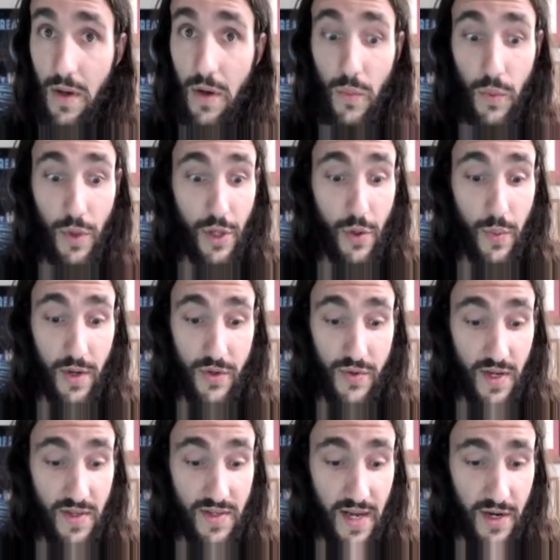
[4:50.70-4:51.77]
Really quick
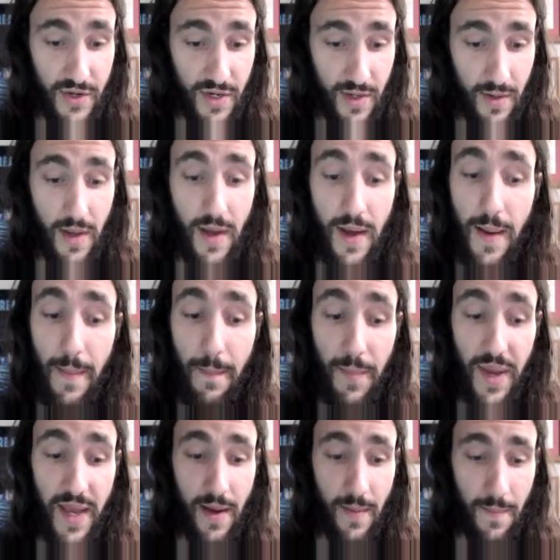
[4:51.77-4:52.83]
transaction.
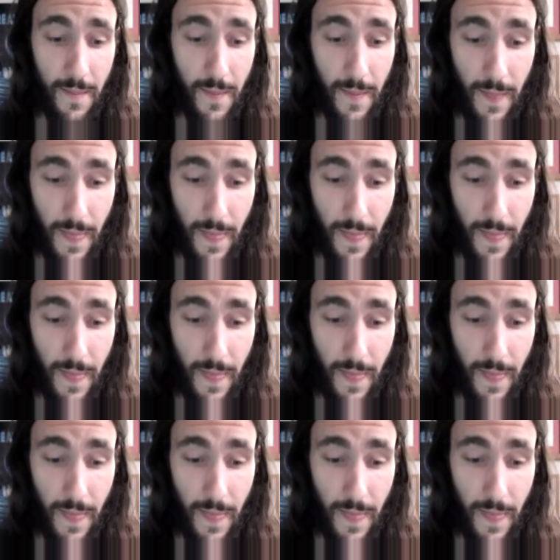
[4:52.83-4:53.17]
Bam.